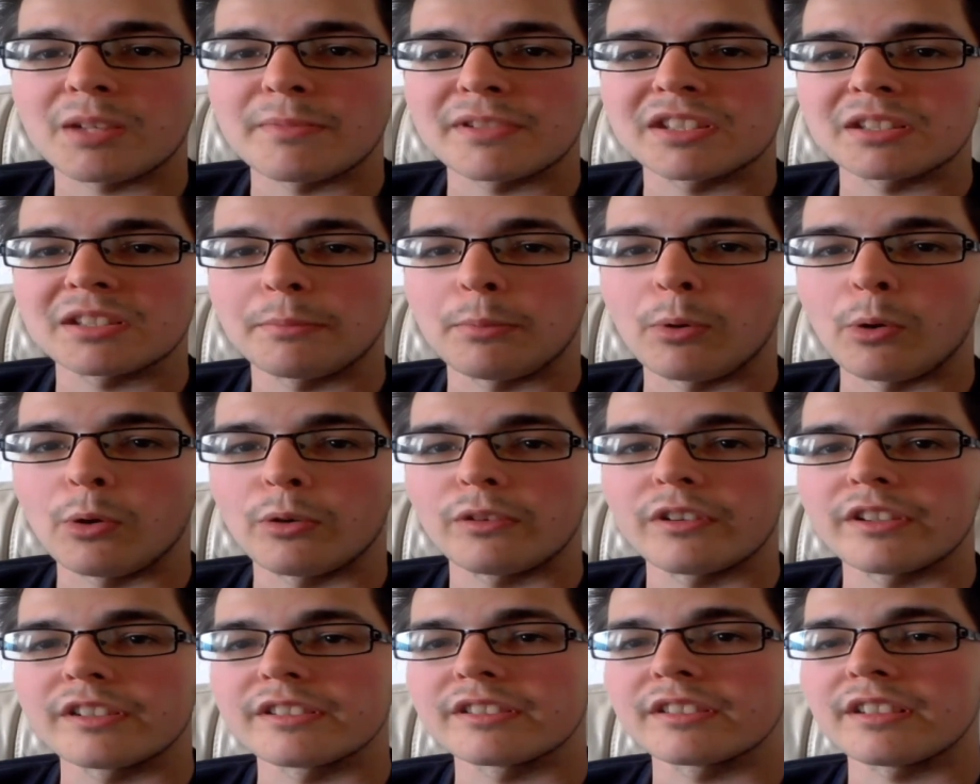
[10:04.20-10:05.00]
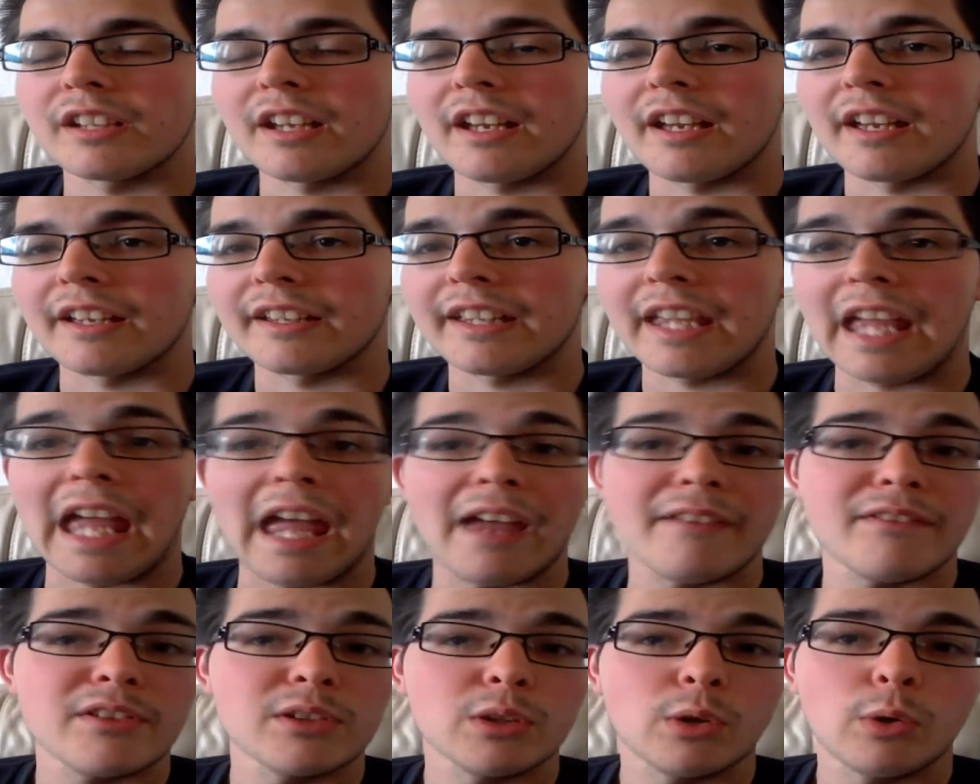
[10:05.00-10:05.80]
be supporting
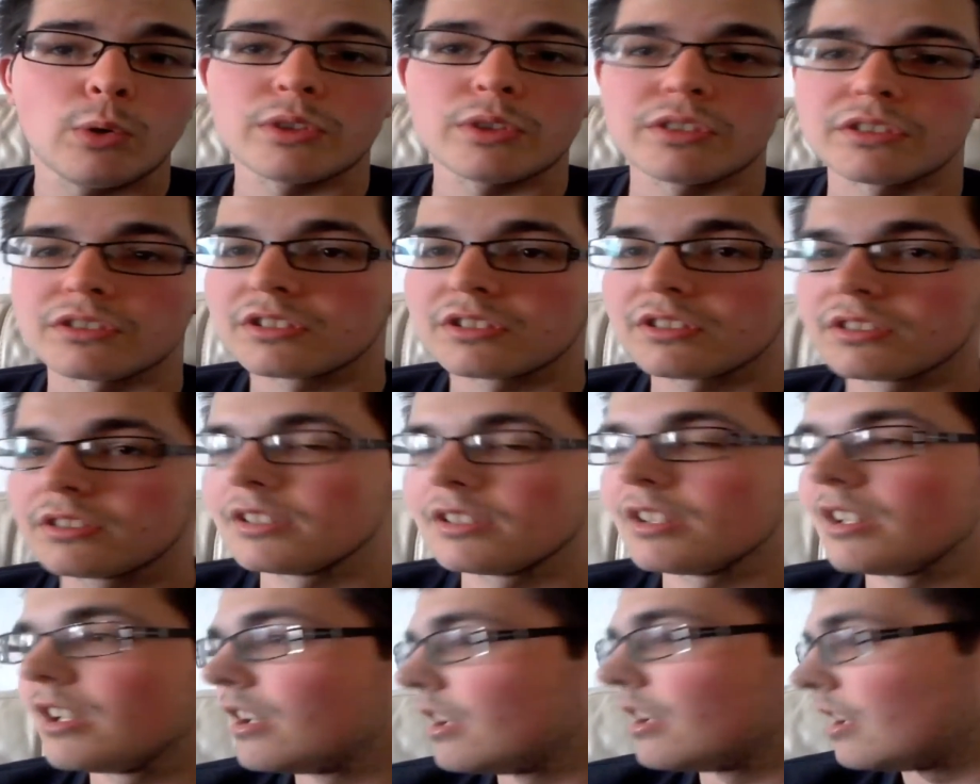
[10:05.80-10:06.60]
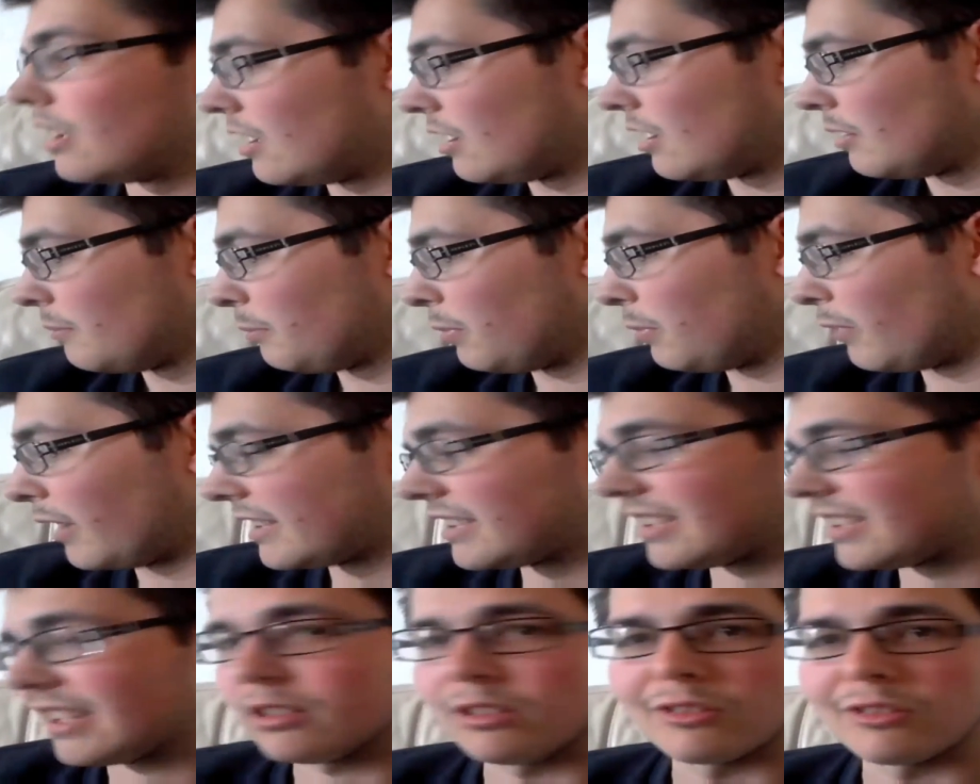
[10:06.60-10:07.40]
Kevin Owens. Like I
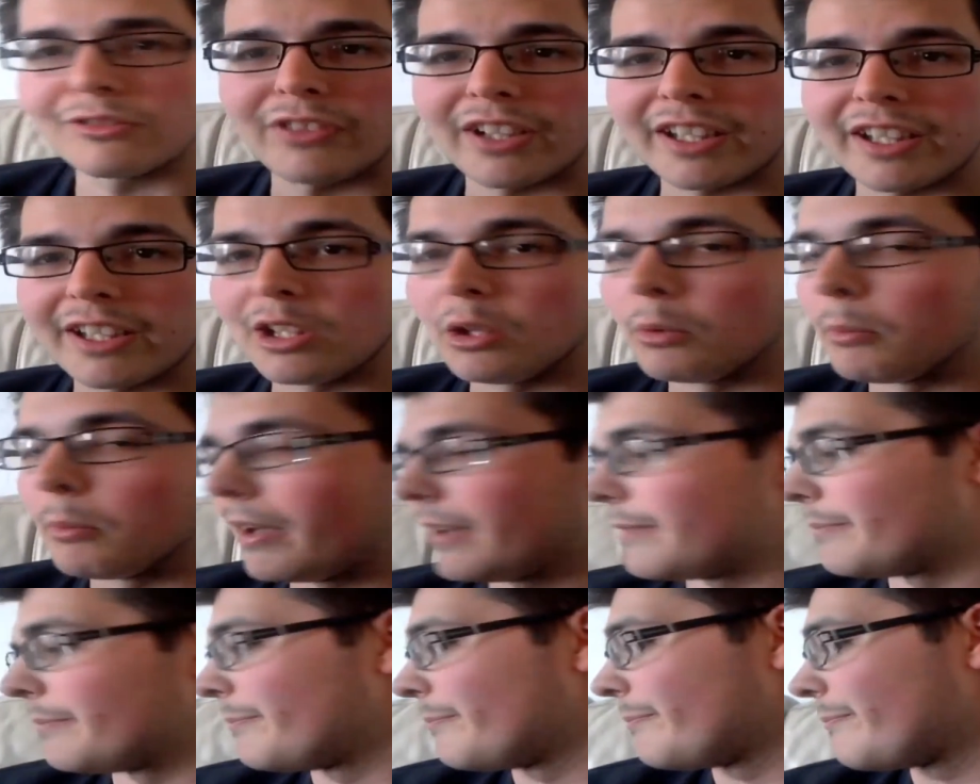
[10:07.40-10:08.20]
said, I don't think he'll win.